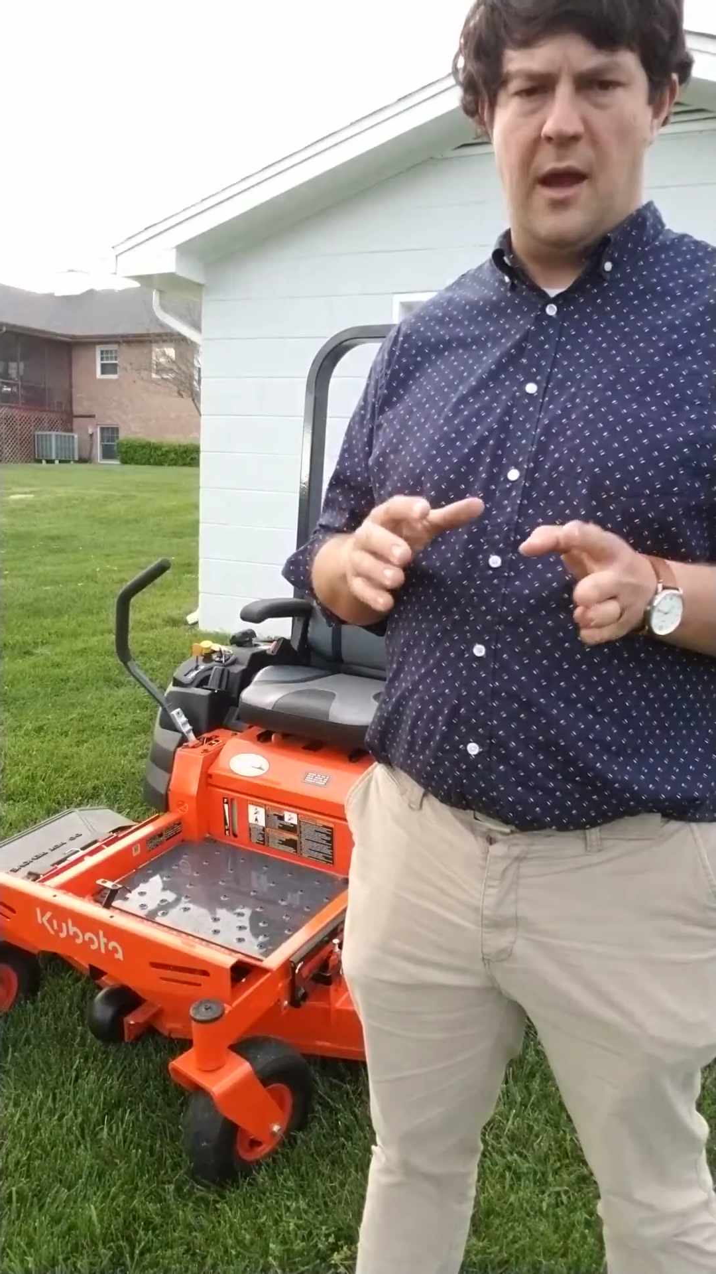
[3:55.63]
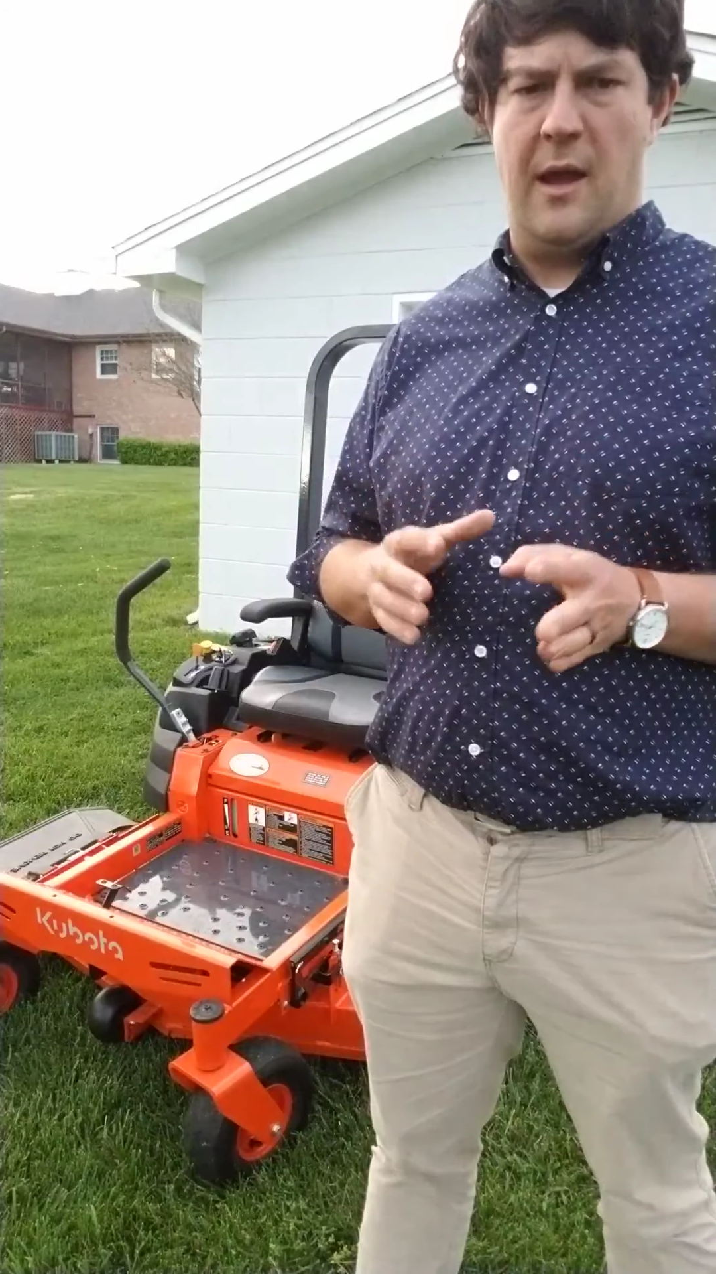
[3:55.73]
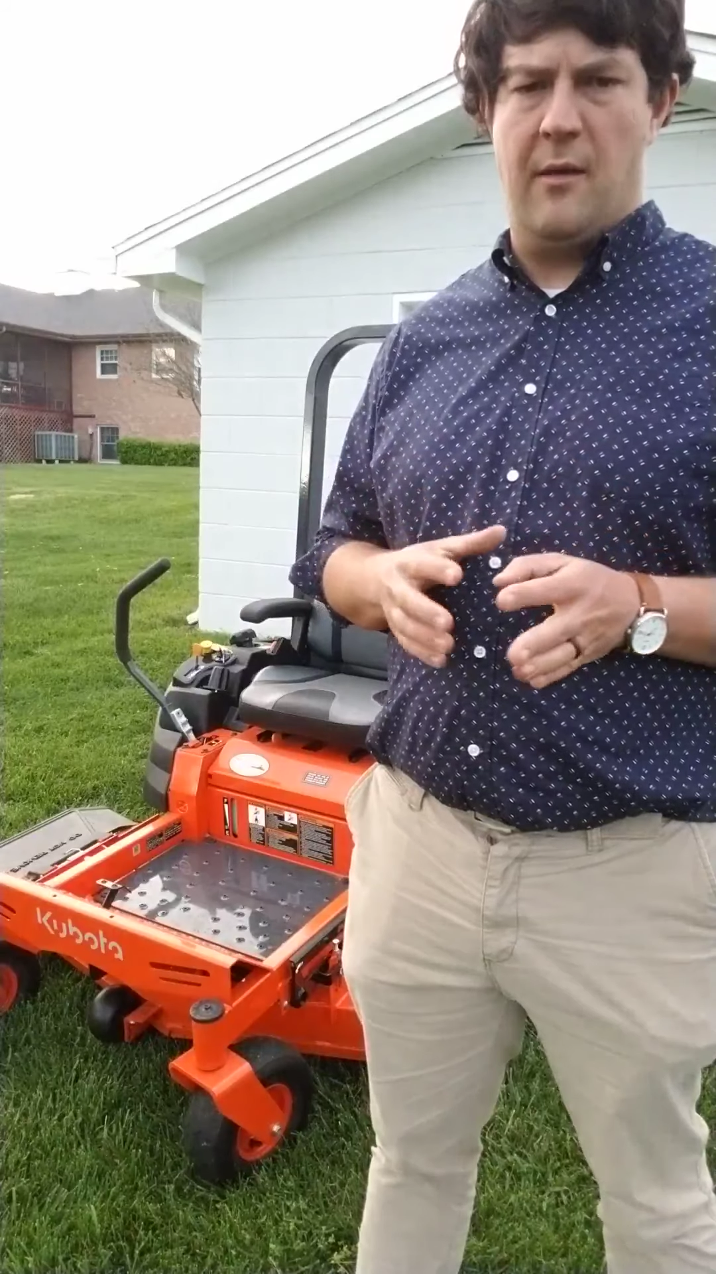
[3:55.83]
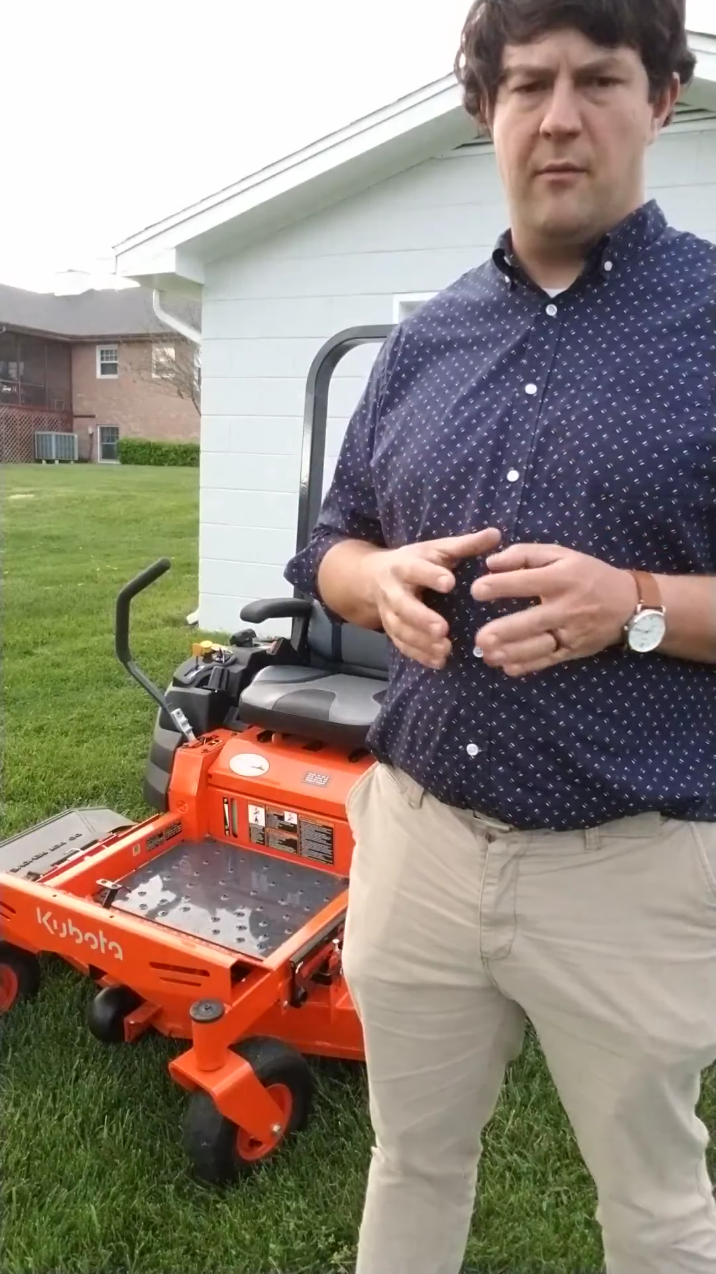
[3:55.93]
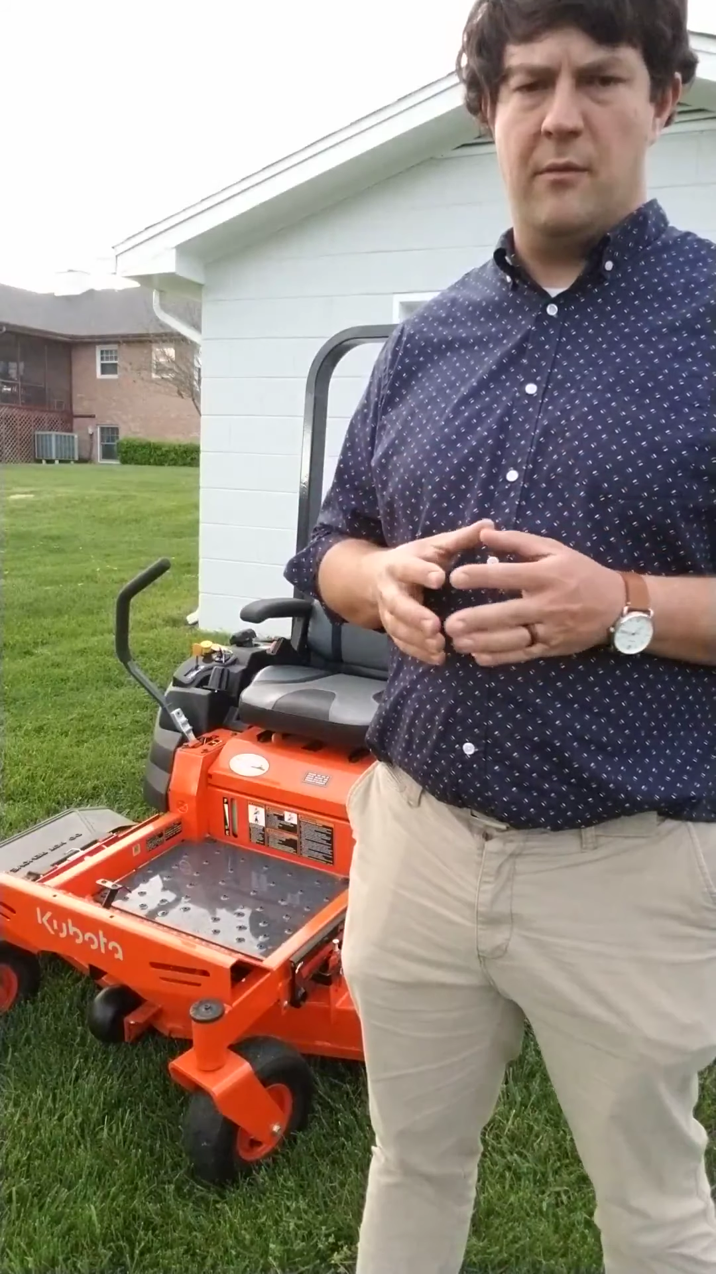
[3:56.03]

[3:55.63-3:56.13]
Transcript: and